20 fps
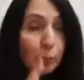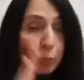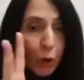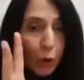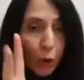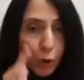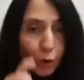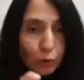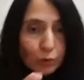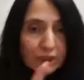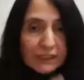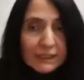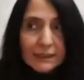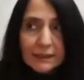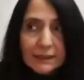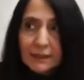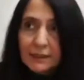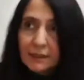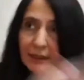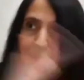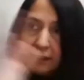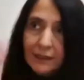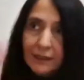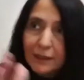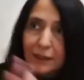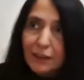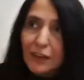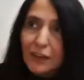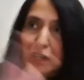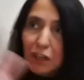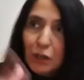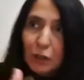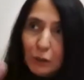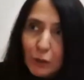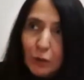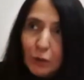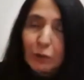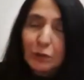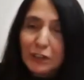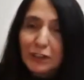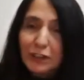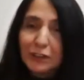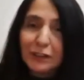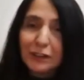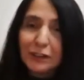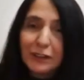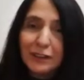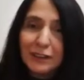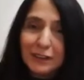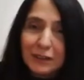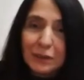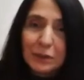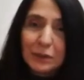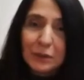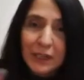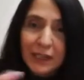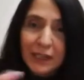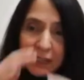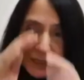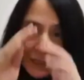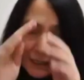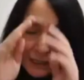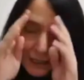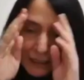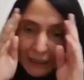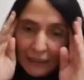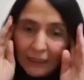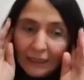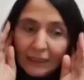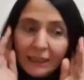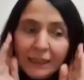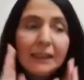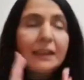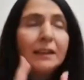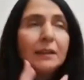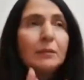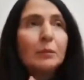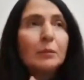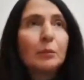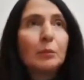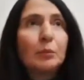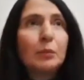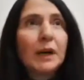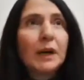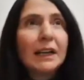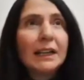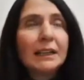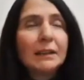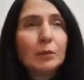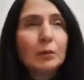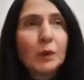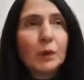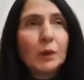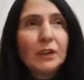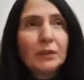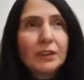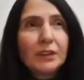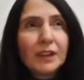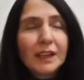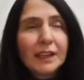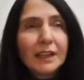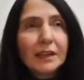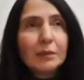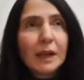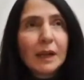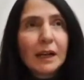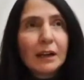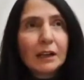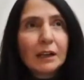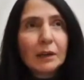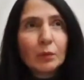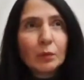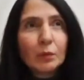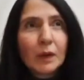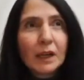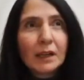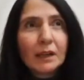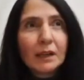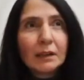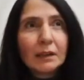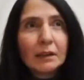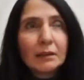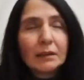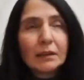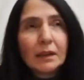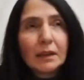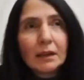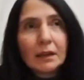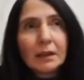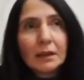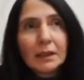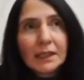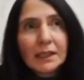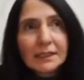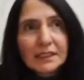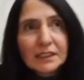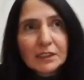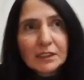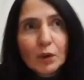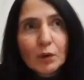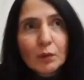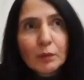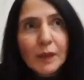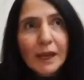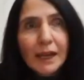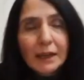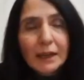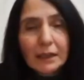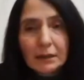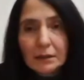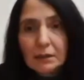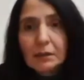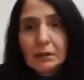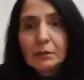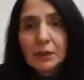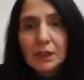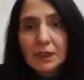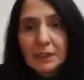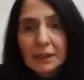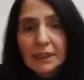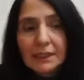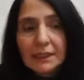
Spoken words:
post the colonial, okay? But when you think about it, well, let's go back a little bit.